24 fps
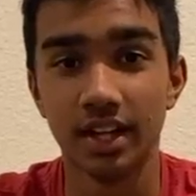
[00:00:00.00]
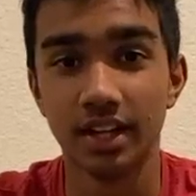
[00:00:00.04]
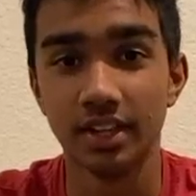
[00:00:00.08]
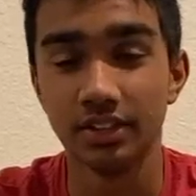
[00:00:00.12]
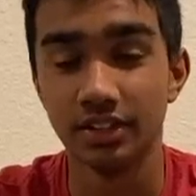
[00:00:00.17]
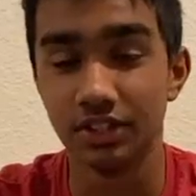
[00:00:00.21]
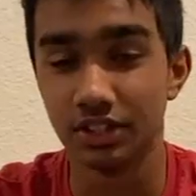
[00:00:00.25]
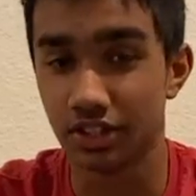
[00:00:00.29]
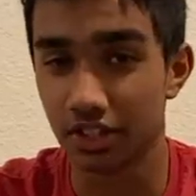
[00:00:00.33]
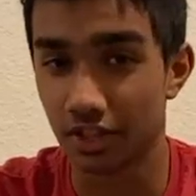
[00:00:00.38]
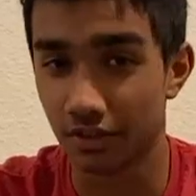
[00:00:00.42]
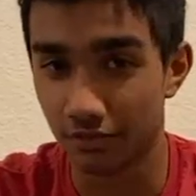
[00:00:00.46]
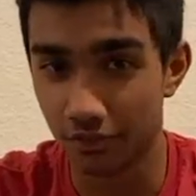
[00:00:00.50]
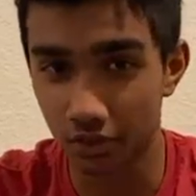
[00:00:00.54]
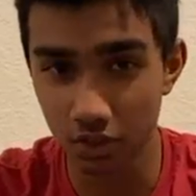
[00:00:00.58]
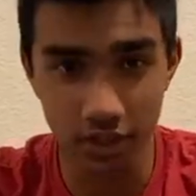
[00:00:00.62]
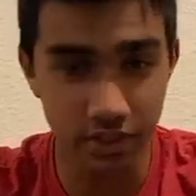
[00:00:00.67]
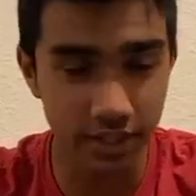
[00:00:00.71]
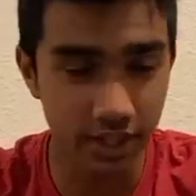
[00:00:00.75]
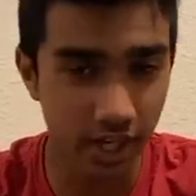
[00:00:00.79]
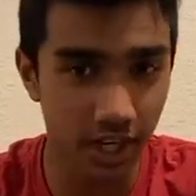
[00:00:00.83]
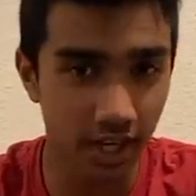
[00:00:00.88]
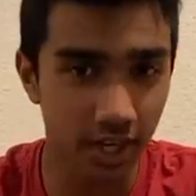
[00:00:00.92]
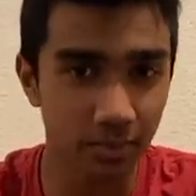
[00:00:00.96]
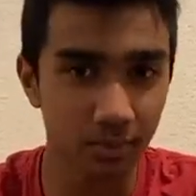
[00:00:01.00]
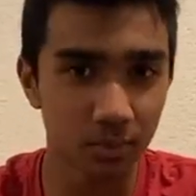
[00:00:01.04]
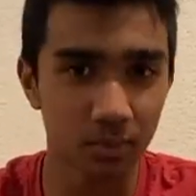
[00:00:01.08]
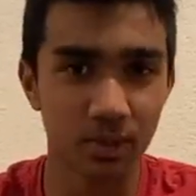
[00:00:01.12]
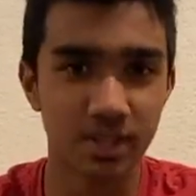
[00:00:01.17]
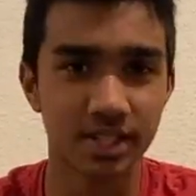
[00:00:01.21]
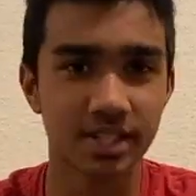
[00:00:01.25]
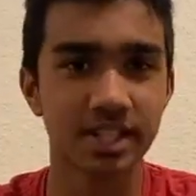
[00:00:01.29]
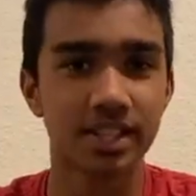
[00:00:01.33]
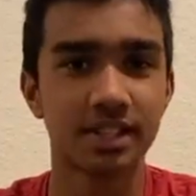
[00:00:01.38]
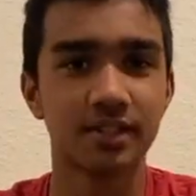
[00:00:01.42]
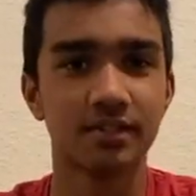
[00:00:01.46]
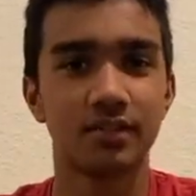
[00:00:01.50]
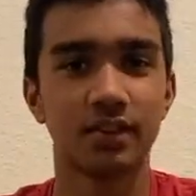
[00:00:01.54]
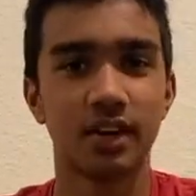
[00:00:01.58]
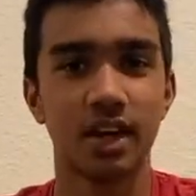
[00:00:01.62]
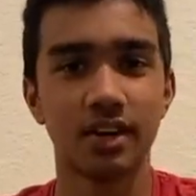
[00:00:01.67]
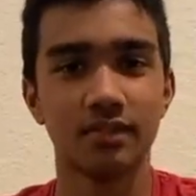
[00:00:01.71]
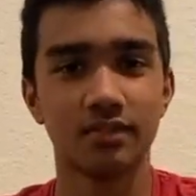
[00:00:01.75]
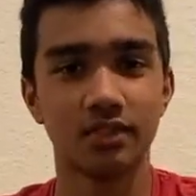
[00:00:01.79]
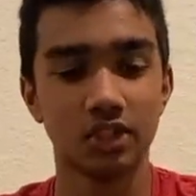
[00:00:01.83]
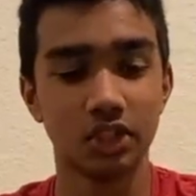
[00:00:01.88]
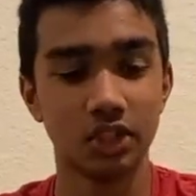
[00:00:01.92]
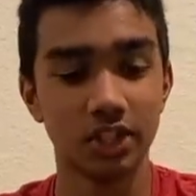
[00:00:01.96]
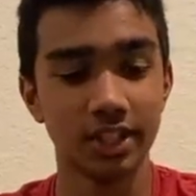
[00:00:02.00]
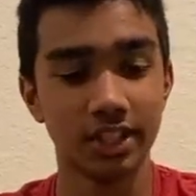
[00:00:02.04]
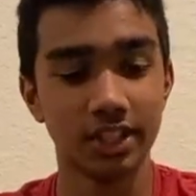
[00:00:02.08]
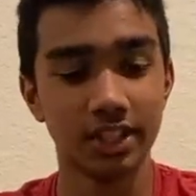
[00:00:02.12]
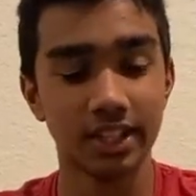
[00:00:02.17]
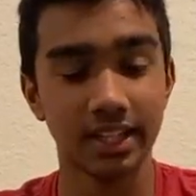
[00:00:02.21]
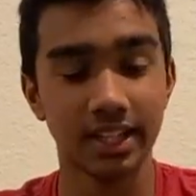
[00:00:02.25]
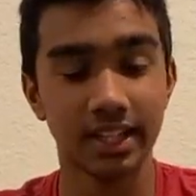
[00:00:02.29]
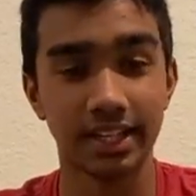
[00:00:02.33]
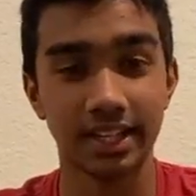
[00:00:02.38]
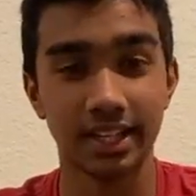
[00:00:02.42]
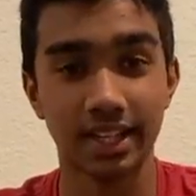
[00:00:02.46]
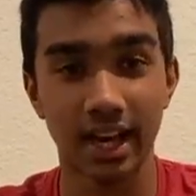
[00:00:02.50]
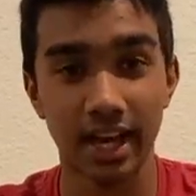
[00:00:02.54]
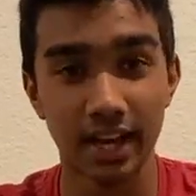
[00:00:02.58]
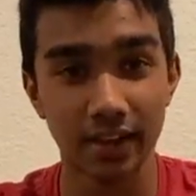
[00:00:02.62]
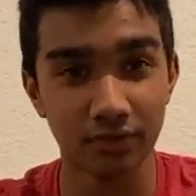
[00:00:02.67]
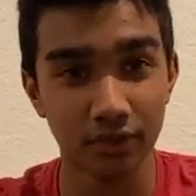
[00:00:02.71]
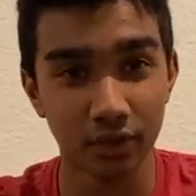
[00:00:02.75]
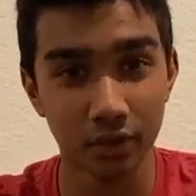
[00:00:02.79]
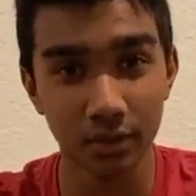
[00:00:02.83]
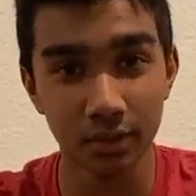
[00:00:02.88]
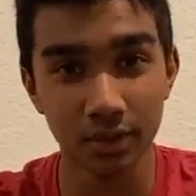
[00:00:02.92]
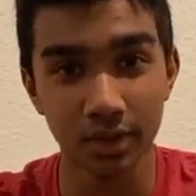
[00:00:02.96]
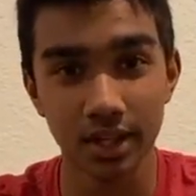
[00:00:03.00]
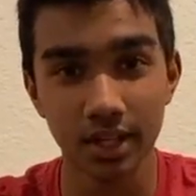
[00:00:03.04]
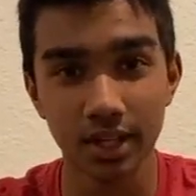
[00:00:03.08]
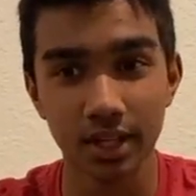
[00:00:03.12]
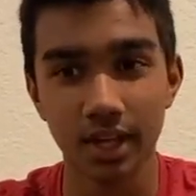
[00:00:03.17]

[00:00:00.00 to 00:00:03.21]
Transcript: This is the first time we're seeing 5G in an iPhone.